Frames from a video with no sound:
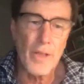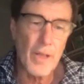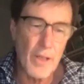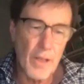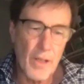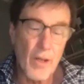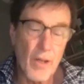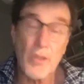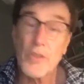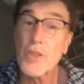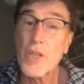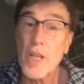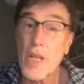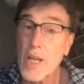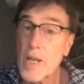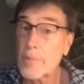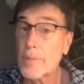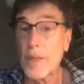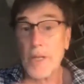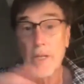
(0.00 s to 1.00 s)
God's
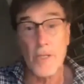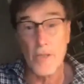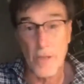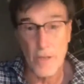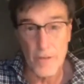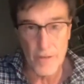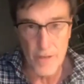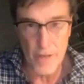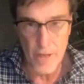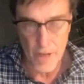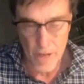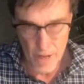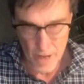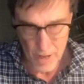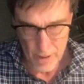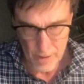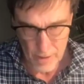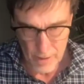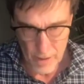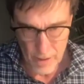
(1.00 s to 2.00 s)
here, but he's not there,
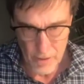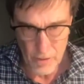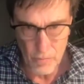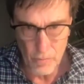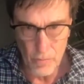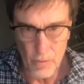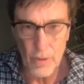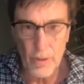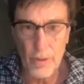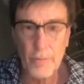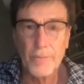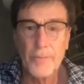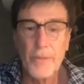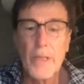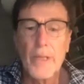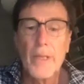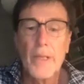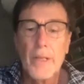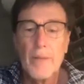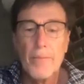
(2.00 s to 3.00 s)
as it were.
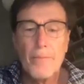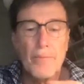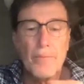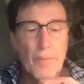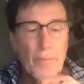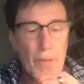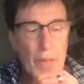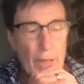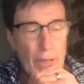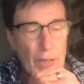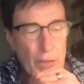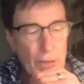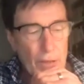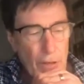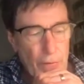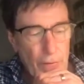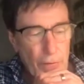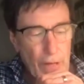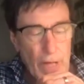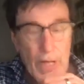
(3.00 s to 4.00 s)
Yeah.
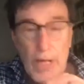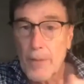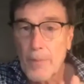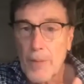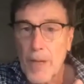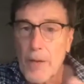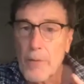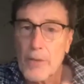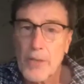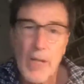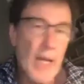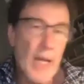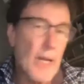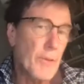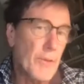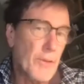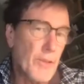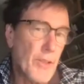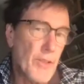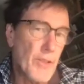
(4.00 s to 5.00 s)
So for him, he was
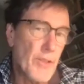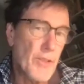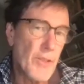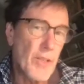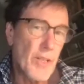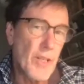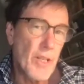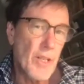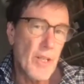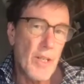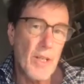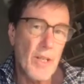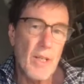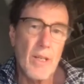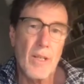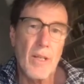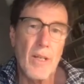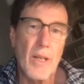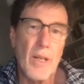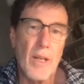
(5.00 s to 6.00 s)
able to see
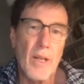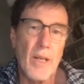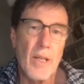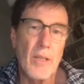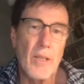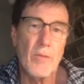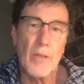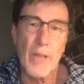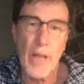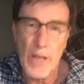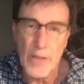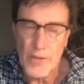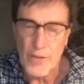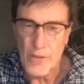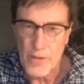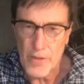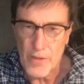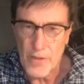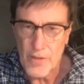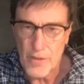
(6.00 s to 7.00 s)
in
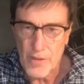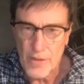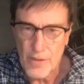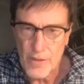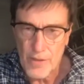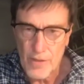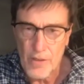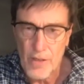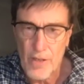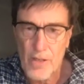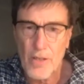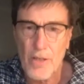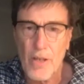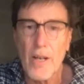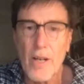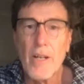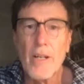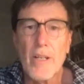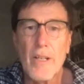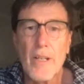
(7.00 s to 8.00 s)
Augustus
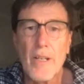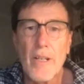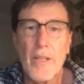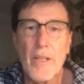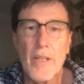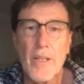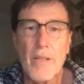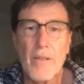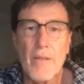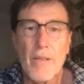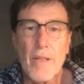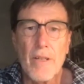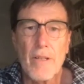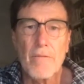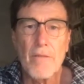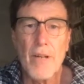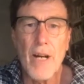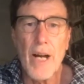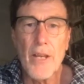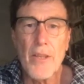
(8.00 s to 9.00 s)
Caesar,
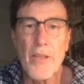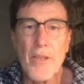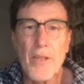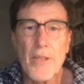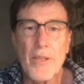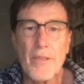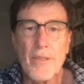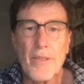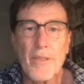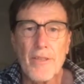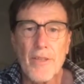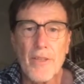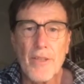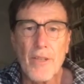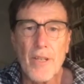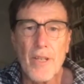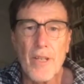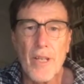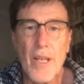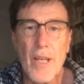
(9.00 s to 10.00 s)
rather than
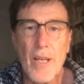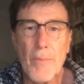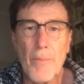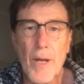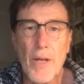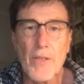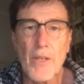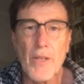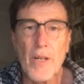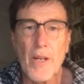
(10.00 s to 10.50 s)
seeing him as